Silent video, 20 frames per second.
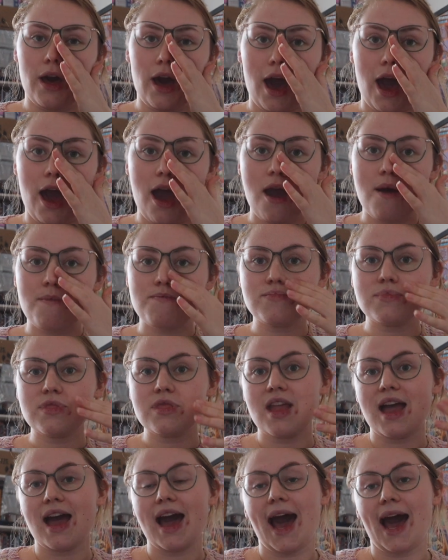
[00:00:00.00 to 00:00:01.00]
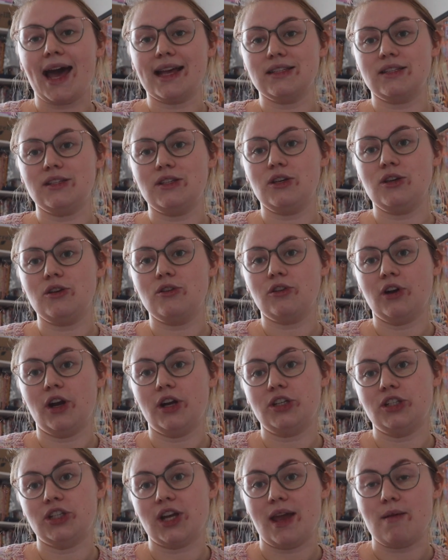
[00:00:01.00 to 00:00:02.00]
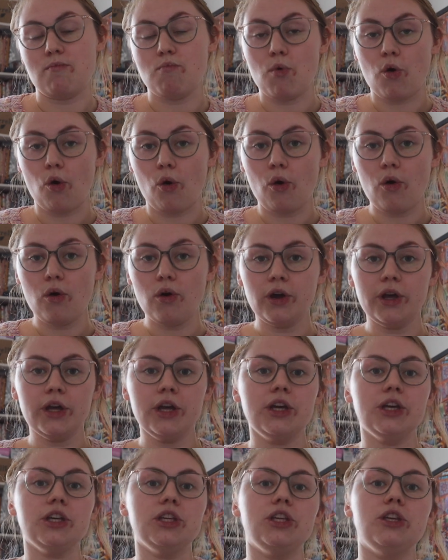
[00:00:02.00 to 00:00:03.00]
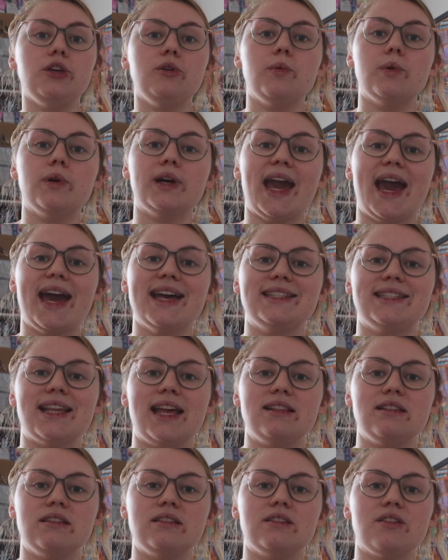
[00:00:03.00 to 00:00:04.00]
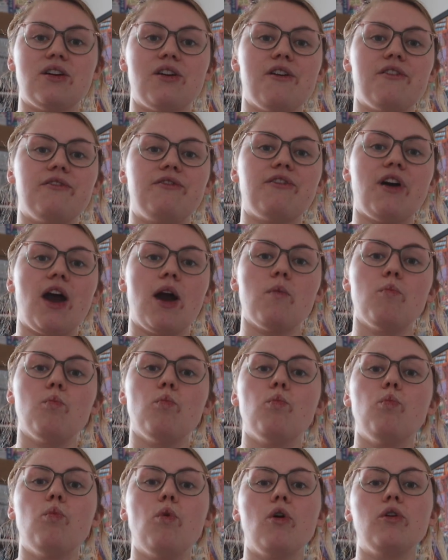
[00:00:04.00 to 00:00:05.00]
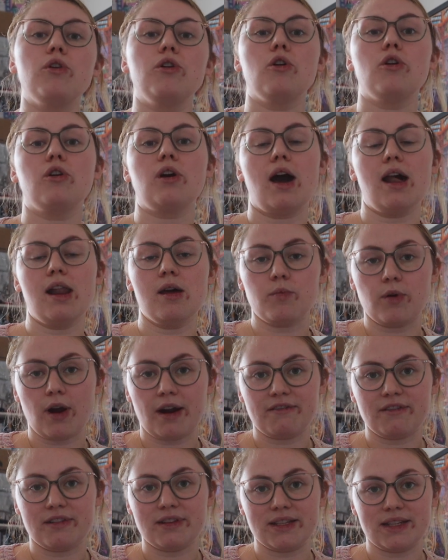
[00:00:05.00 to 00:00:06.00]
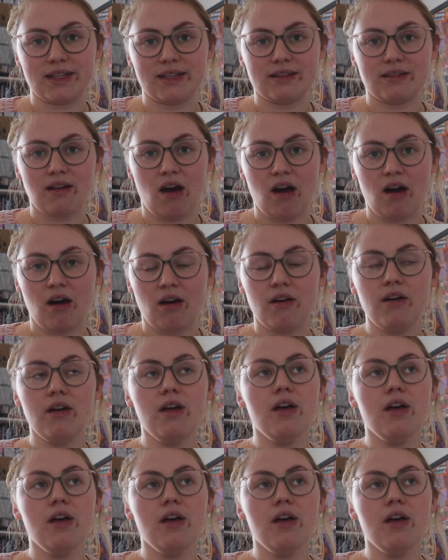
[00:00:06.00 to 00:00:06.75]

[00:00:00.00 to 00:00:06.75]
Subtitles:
As you crochet more, you will get a sense of what your colour preferences are,